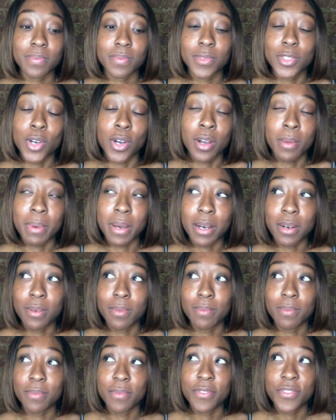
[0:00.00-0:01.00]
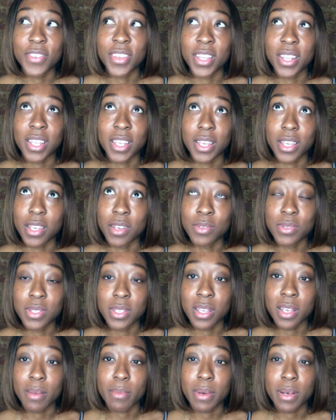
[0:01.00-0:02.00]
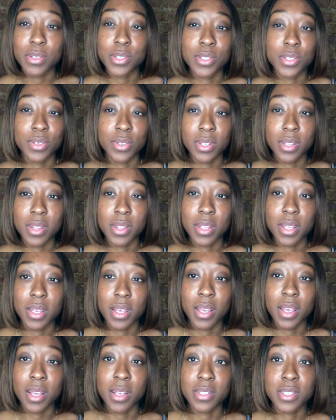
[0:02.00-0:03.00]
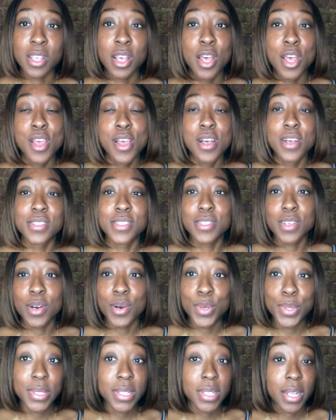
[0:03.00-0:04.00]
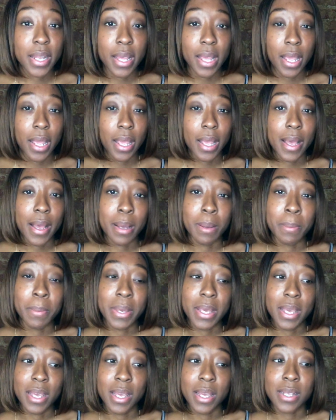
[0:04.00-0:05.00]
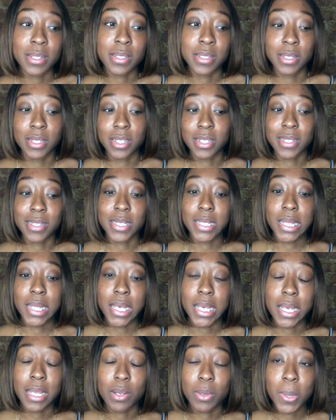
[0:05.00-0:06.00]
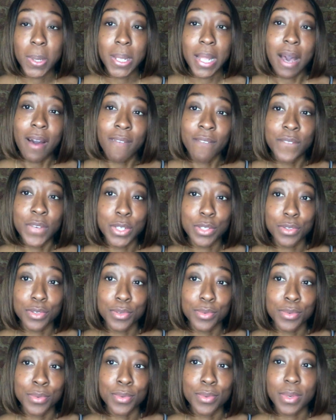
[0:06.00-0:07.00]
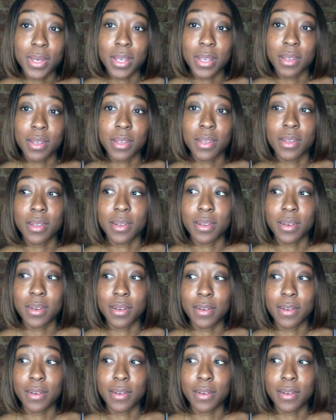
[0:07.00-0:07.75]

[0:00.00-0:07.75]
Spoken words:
talk about feeling guilty about certain things. So today I'm here to just lay it all out for you, and